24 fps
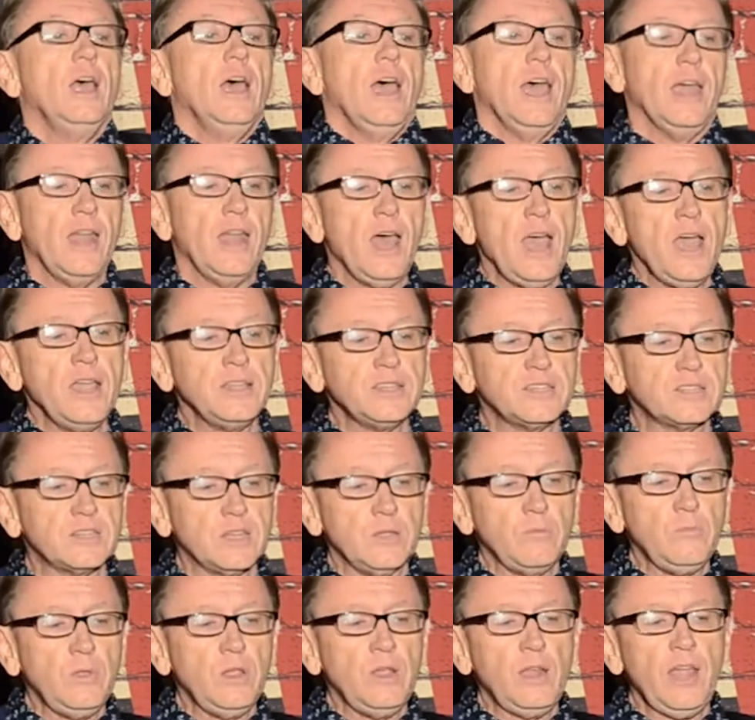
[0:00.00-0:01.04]
And I
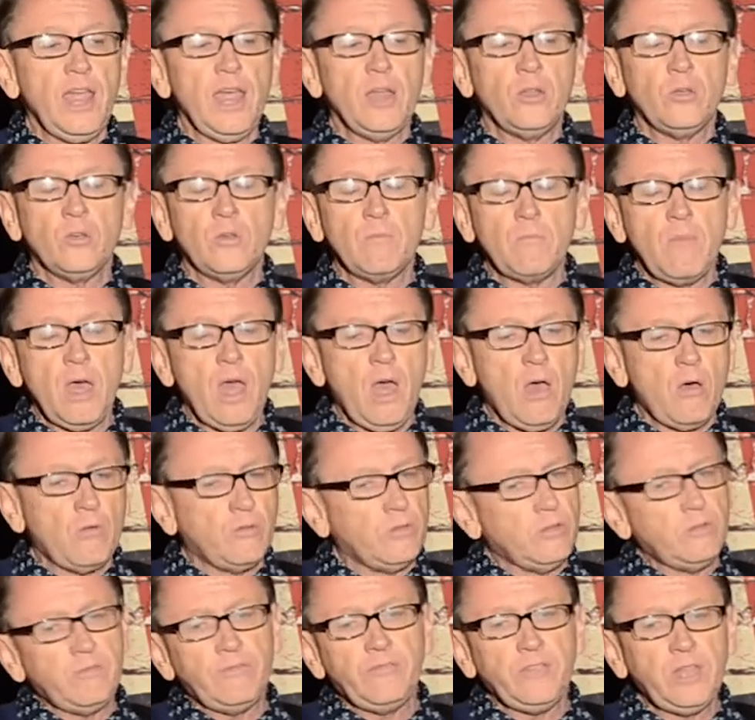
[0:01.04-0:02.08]
stimulate her
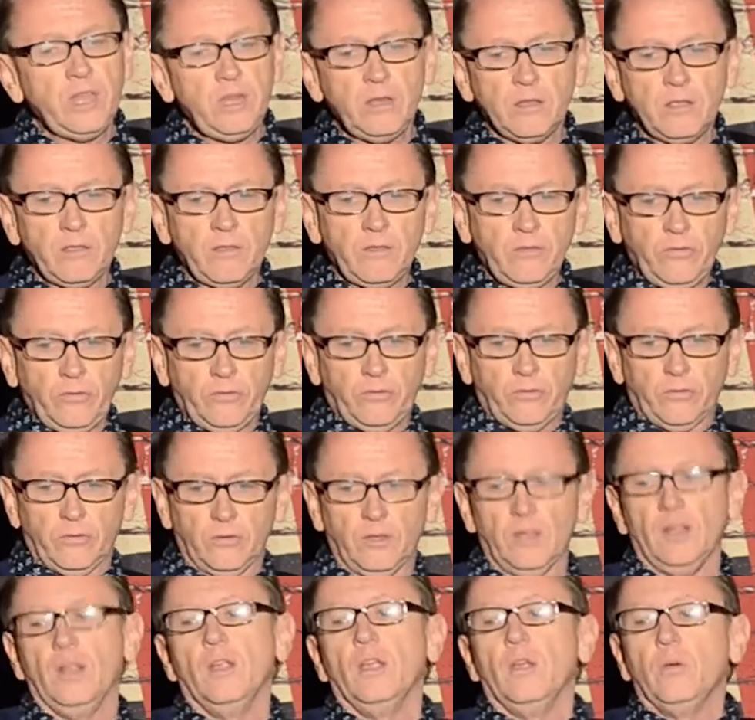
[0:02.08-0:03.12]
mound of Venus
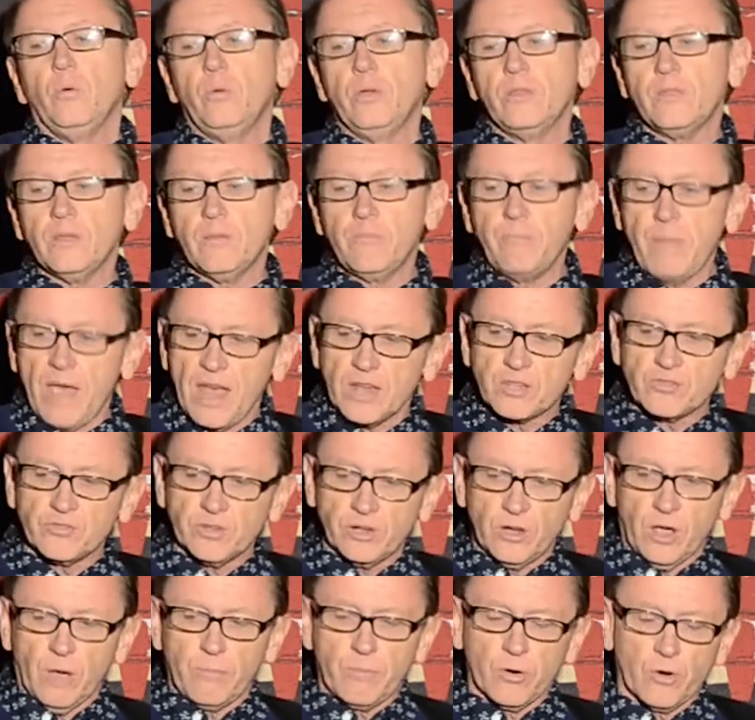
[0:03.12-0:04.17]
with a
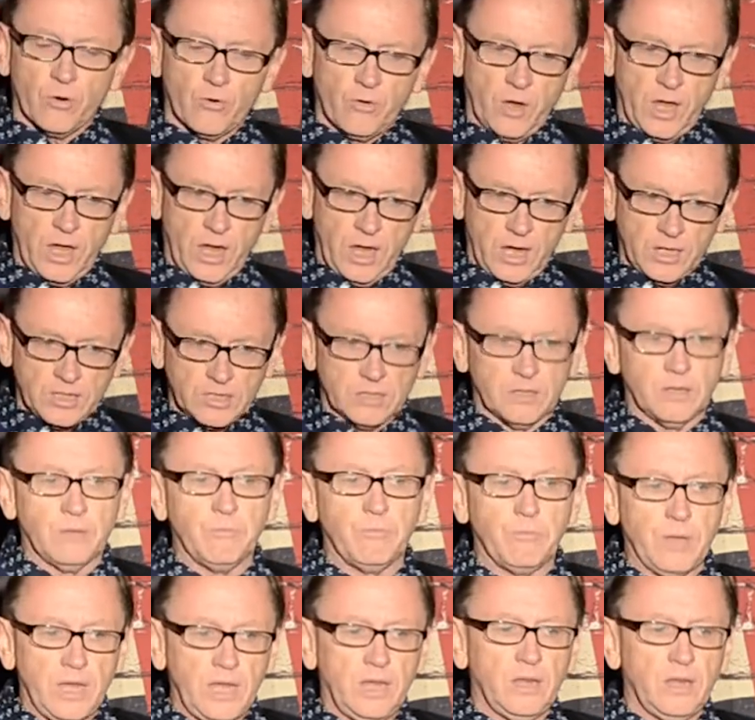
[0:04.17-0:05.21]

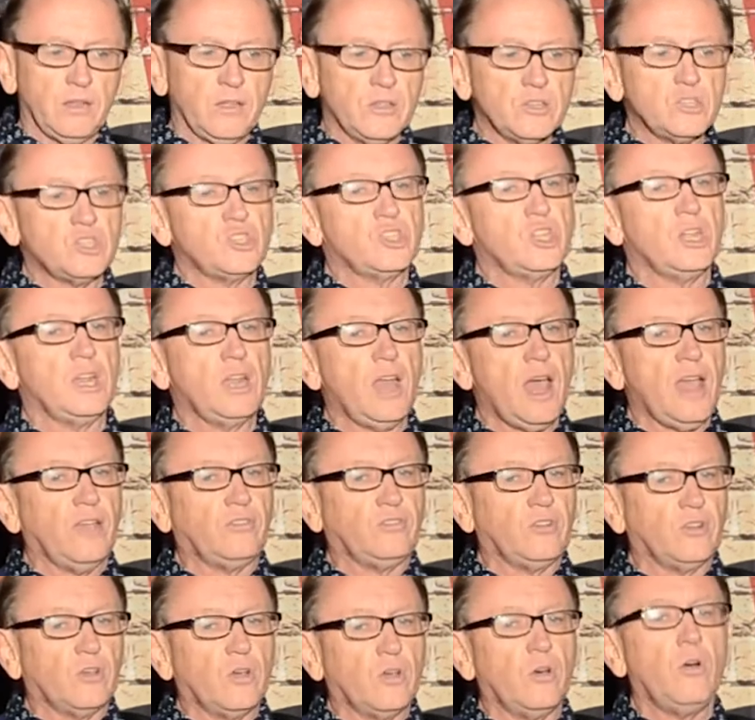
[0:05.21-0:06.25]
battery-operated penis. She likes
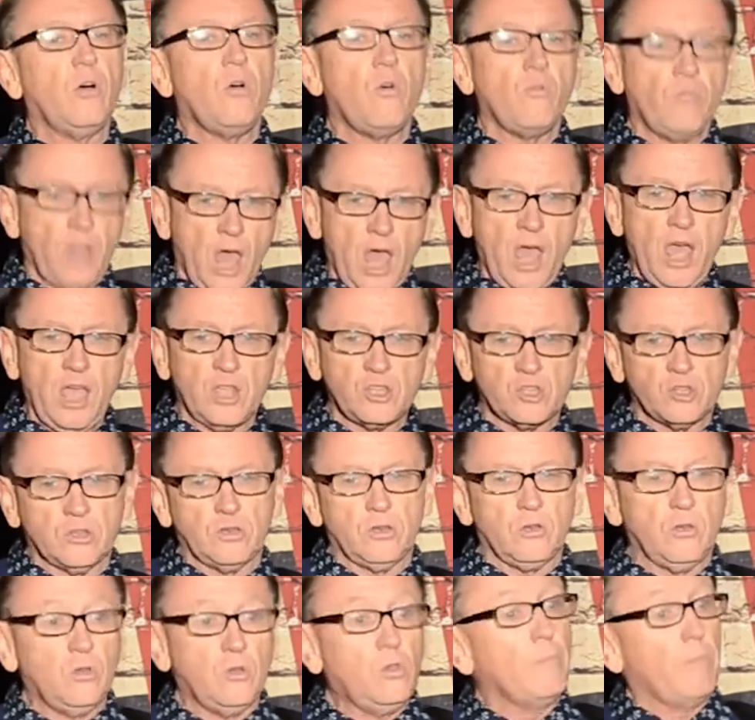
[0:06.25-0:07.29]
to call
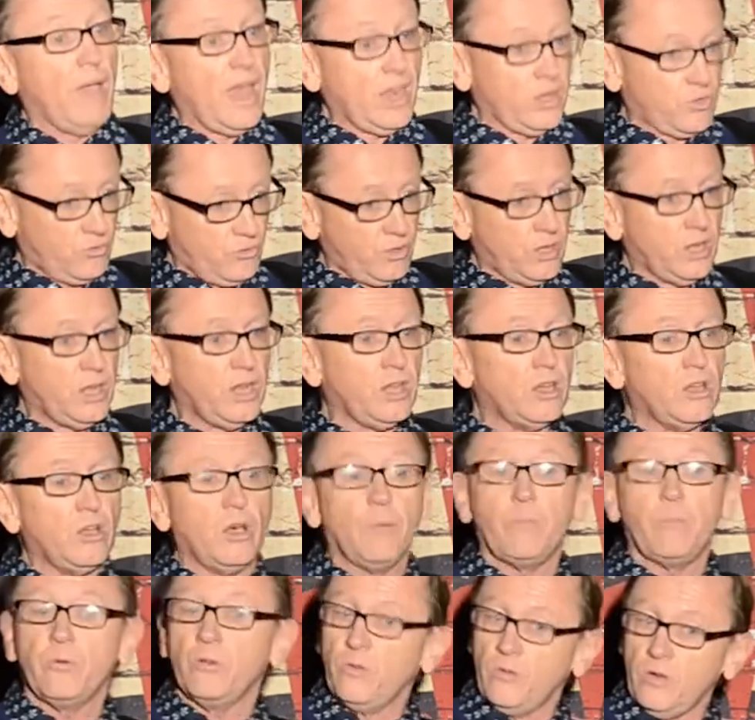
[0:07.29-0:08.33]
Nigel
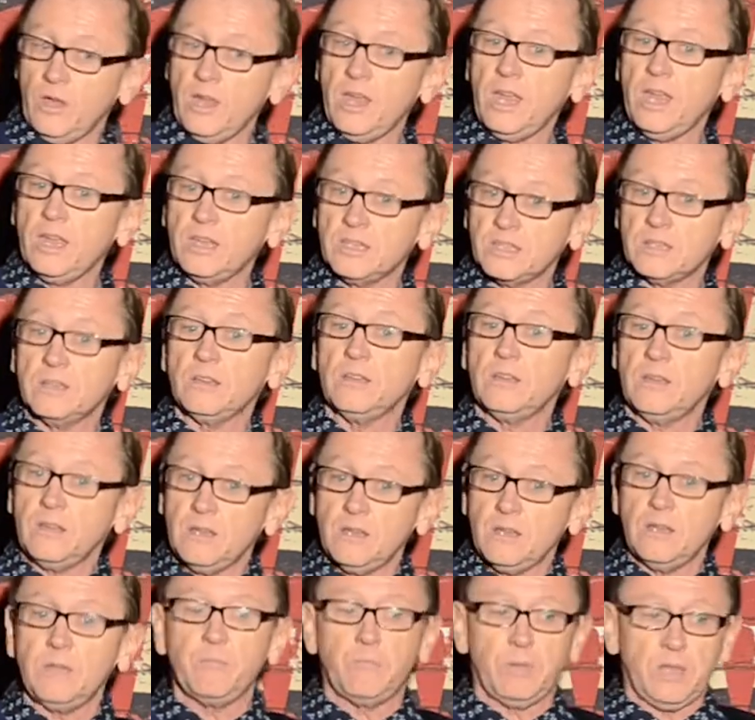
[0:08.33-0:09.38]

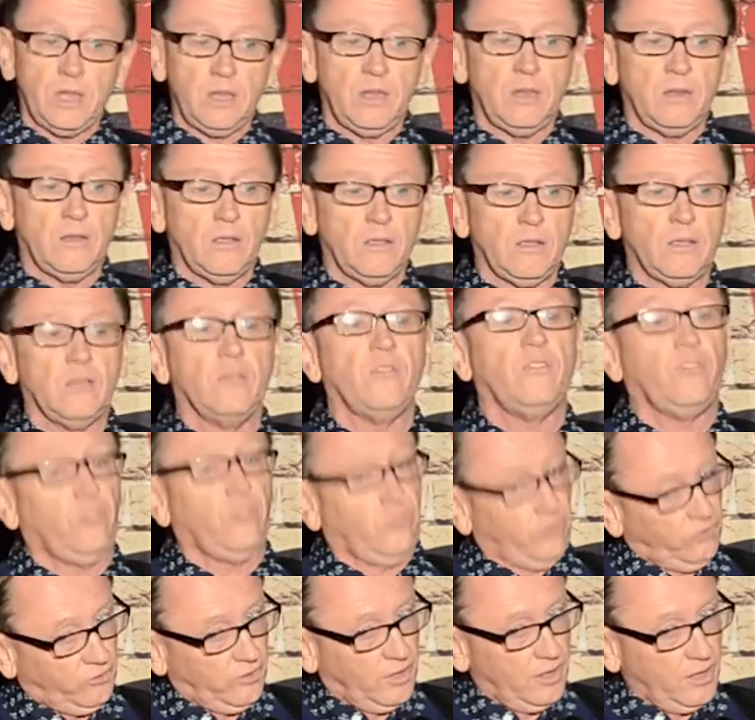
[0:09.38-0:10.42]
battery-operated
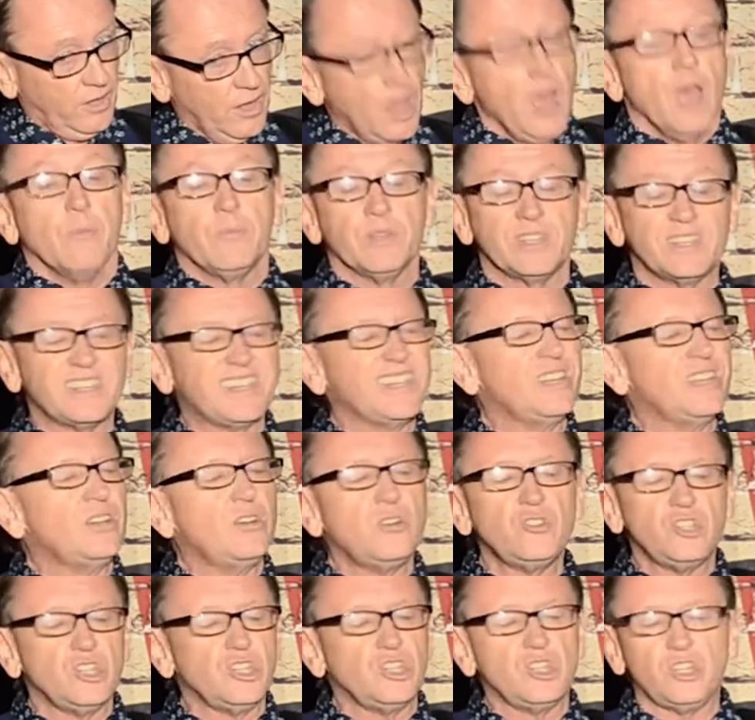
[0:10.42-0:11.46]
penis. But
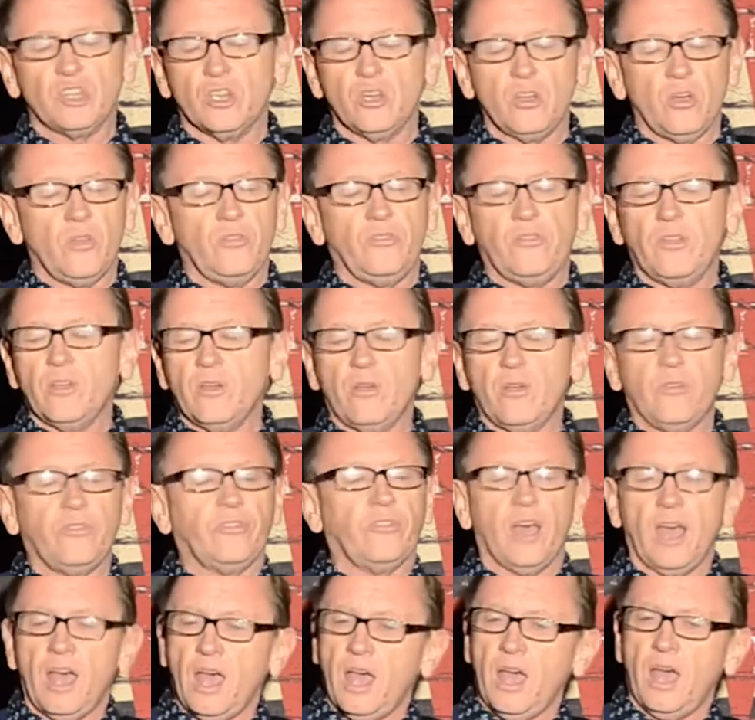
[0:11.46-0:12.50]
still she shows no
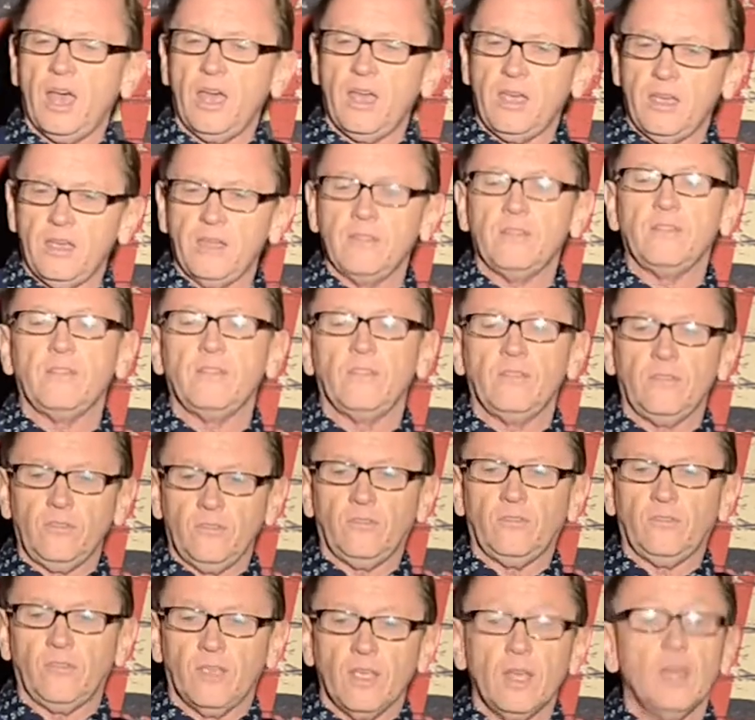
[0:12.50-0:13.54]

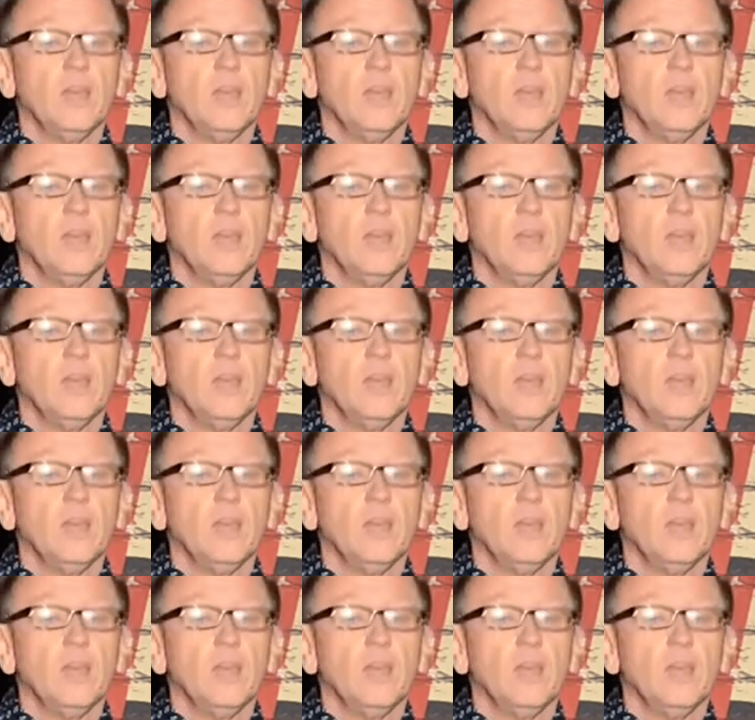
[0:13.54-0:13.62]
signs,